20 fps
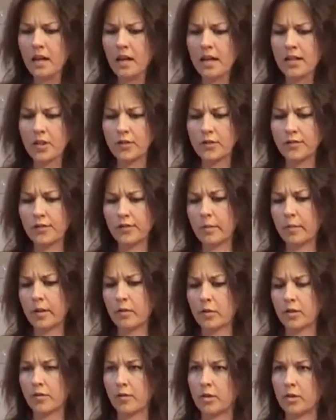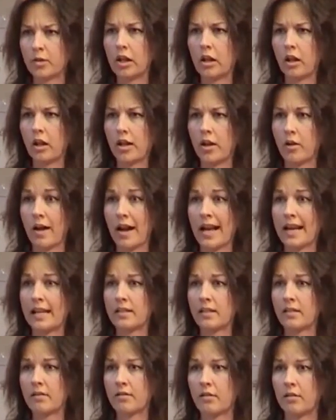actual filming was from July
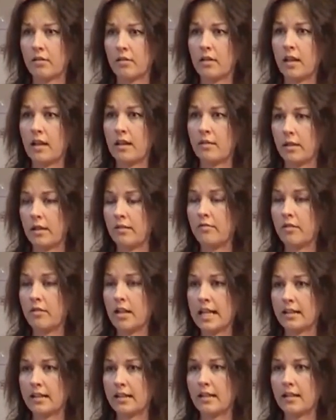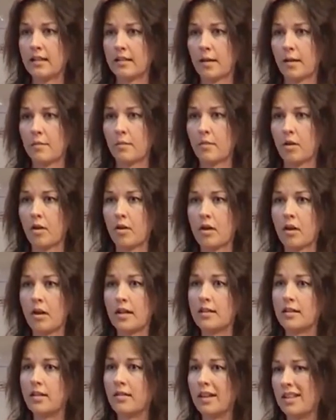08 through, and we released in December
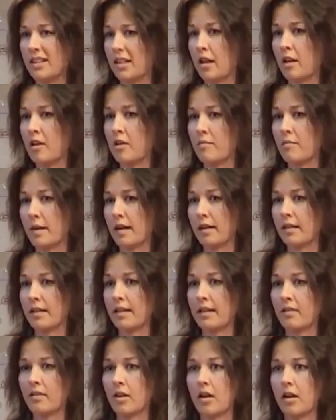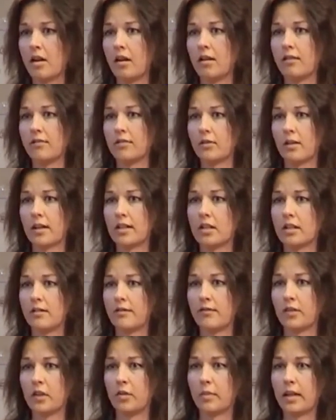09. So actually only about a year and a half to actually
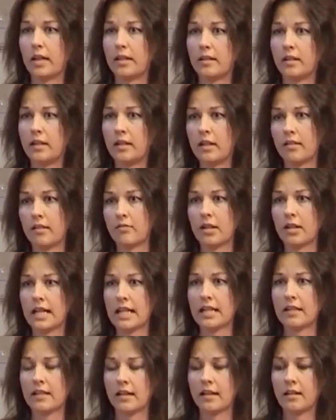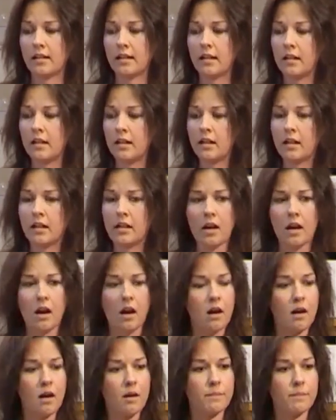film it and release it.
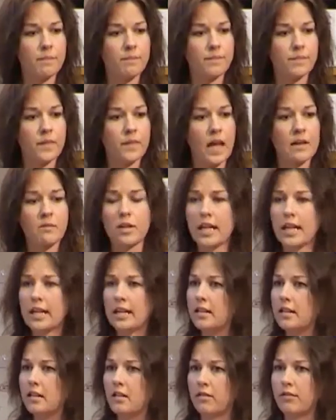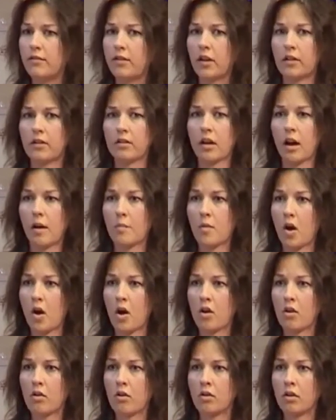And we edited on Final Cut
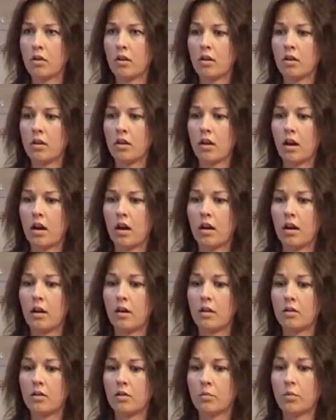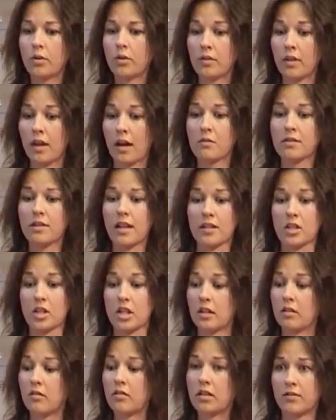Pro. That was
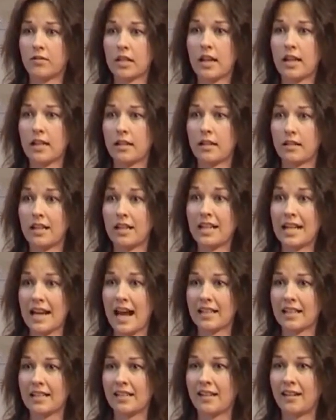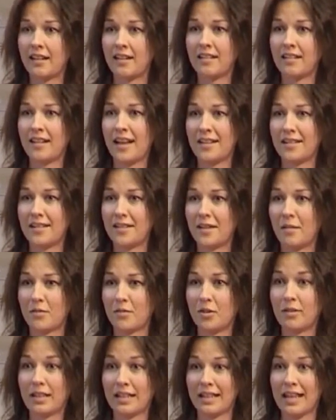actually Christopher Dane, the lead actor, ended
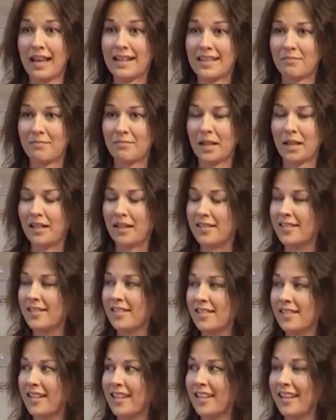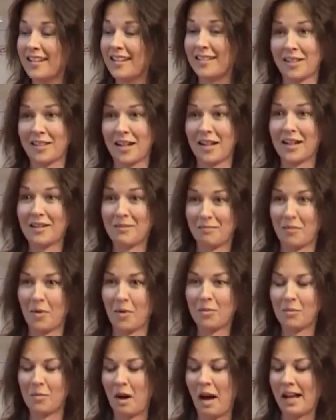doing the edit because, again, it's like
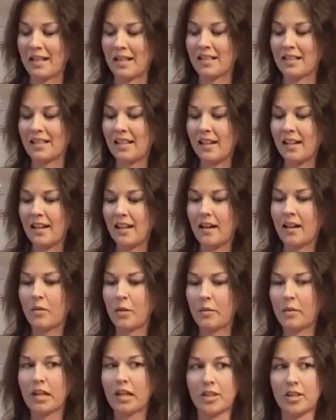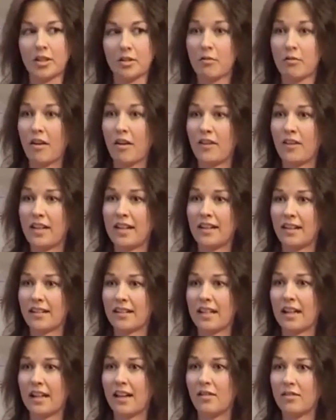multiple hats. We were going to do a rough edit
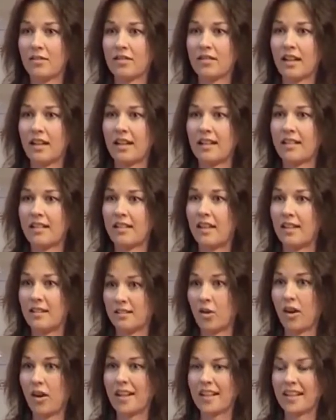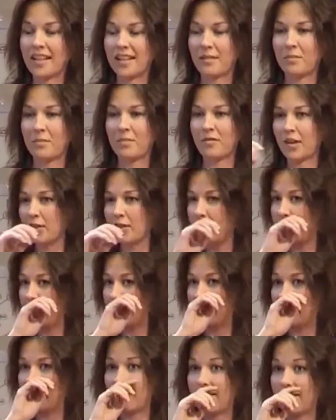ourselves and then try and get a professional
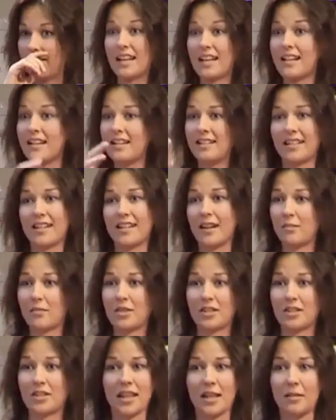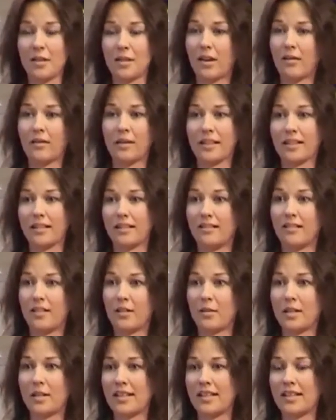editor, and ended up just keep going, and
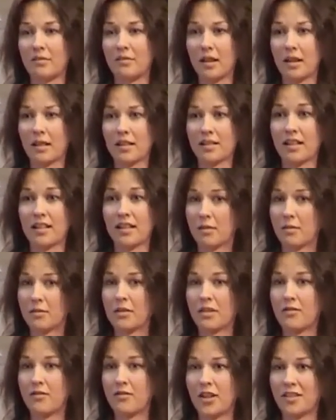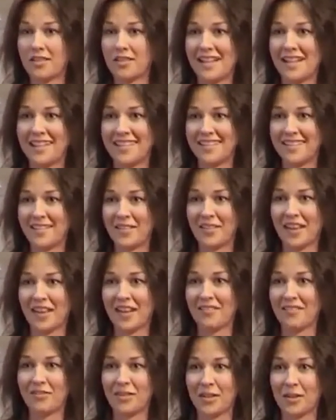we did it all ourselves. That was his first edit of
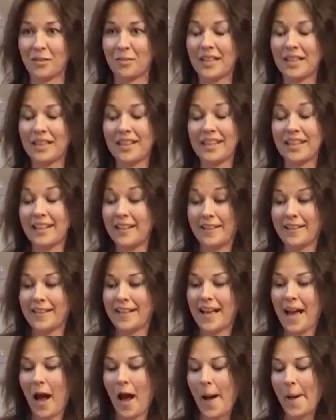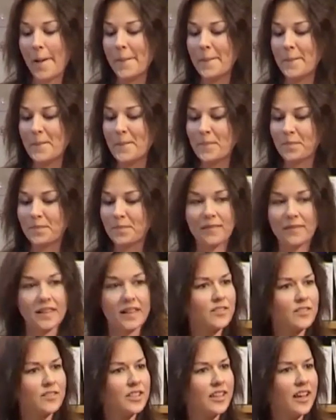that film.
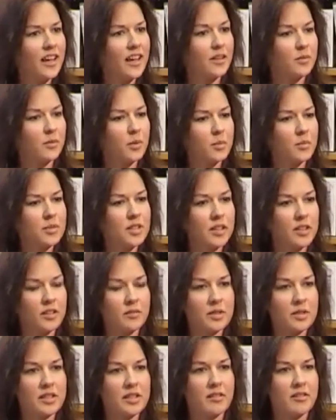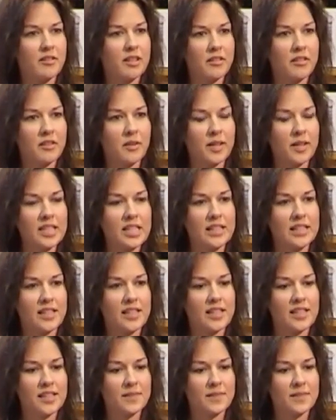What was the other? Was there any other questions?